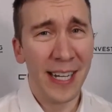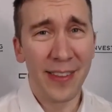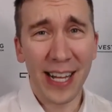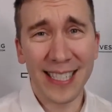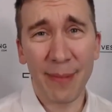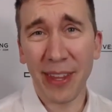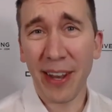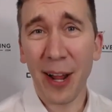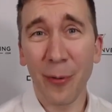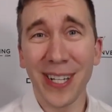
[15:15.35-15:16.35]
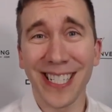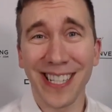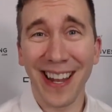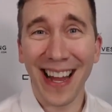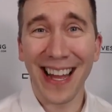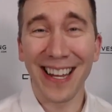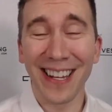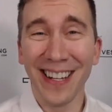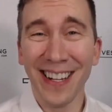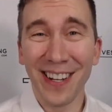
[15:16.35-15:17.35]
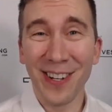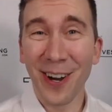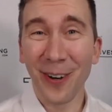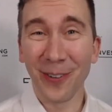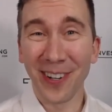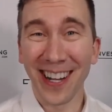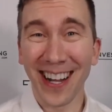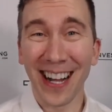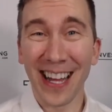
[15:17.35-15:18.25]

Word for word: That's something that I wish that I had known uh,